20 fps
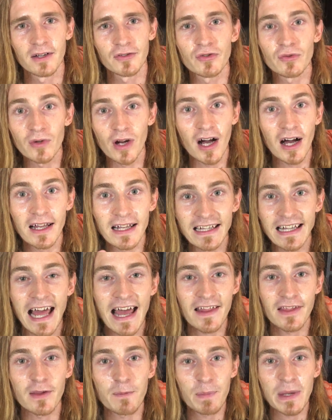Do not
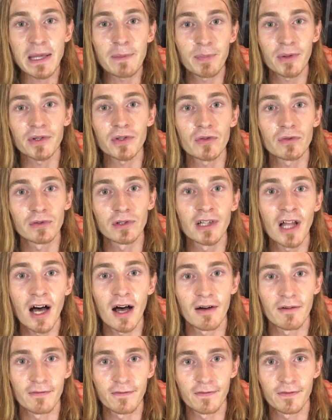let the people you
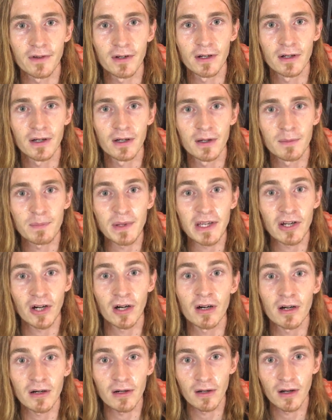love be
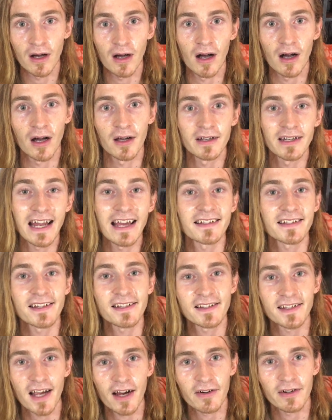hurt
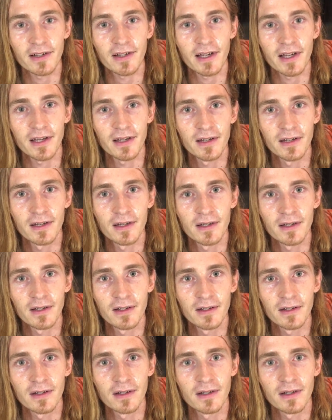unnecessarily.
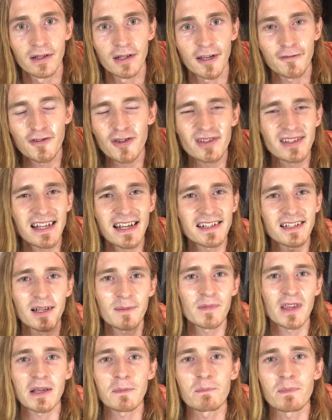If you say
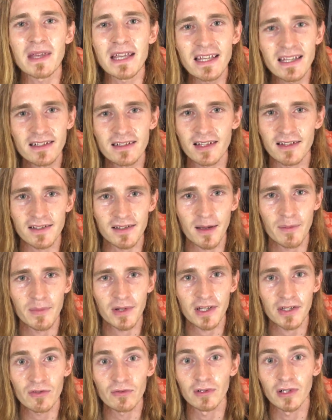something mean to
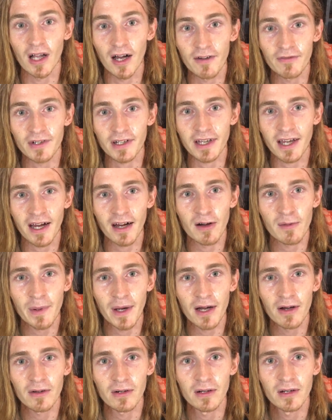somebody you love and care
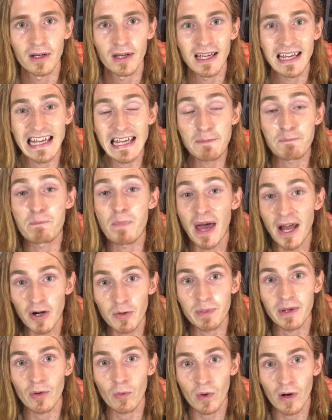about, it
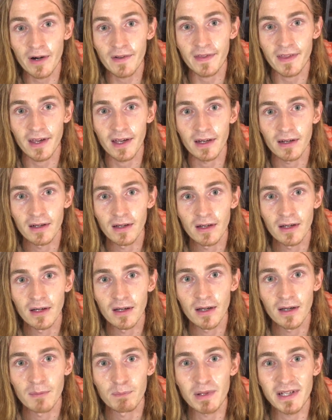better be worth it.
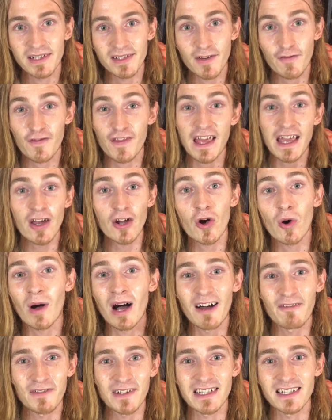Because if they go
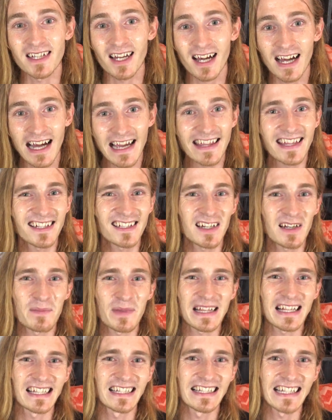off and die, that's going
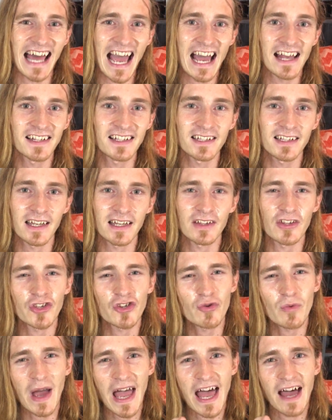to be the last thing
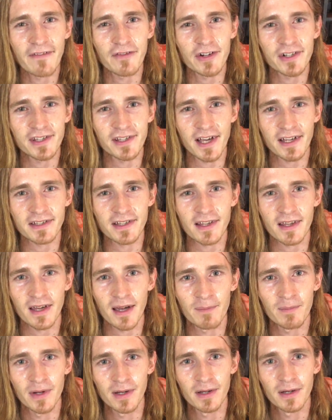that you ever said to
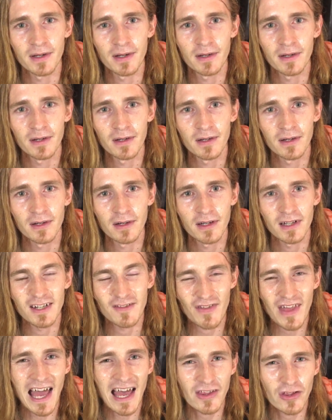them.
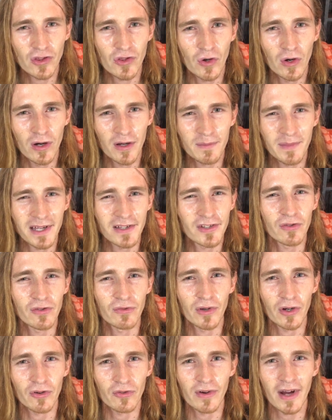And if that thought
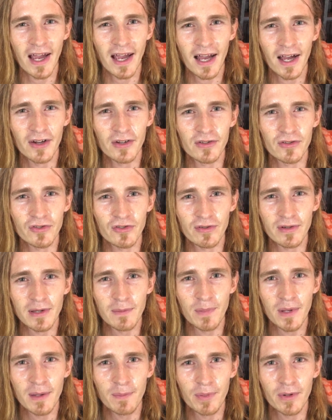you regret how you
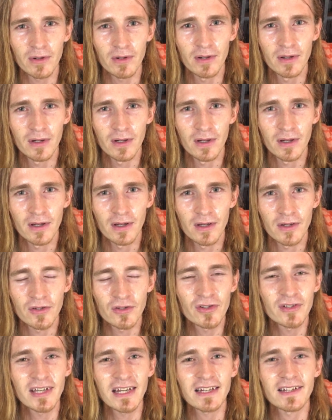treat people,
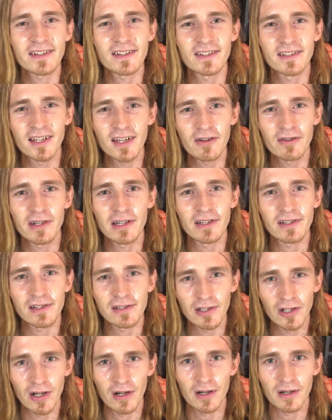you should take a
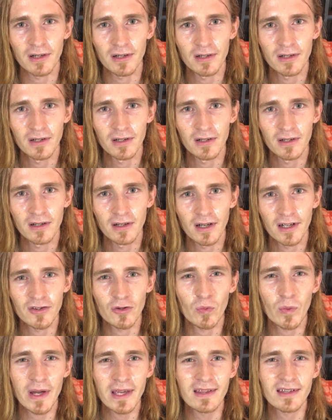serious look
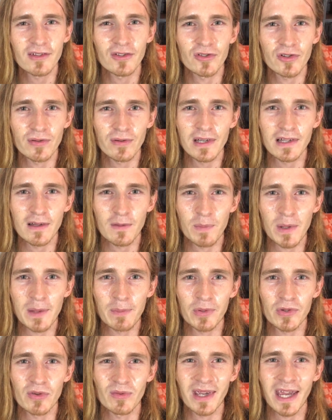at the way that you treat the
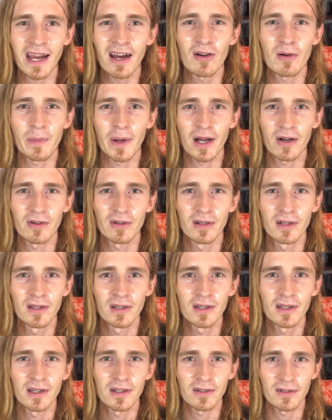people you care about
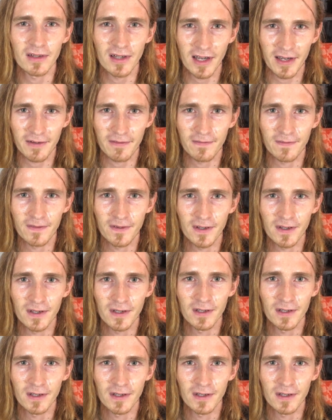in your life.